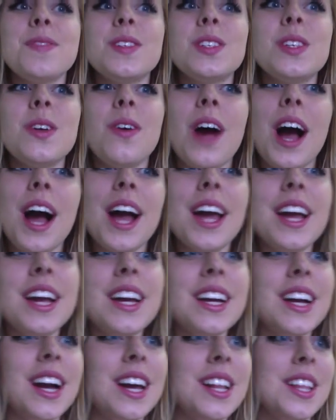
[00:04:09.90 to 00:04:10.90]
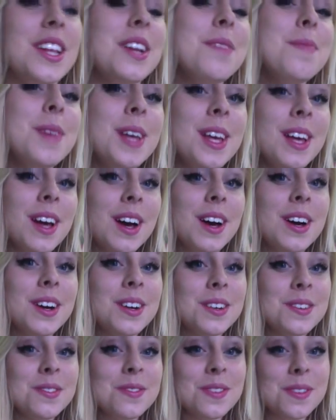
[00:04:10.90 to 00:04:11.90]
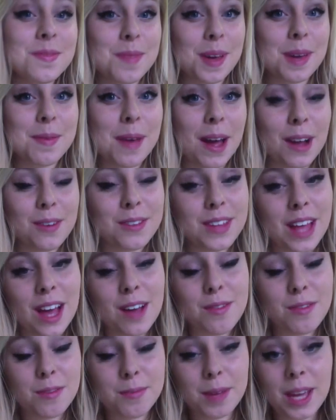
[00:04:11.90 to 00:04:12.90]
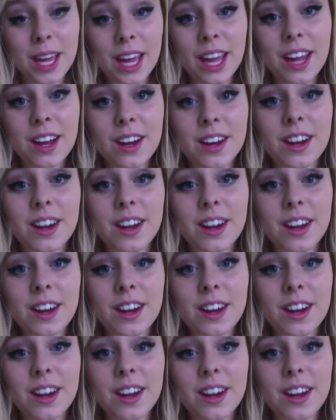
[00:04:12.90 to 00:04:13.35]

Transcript: So I got a little bit of payback for that for my hair.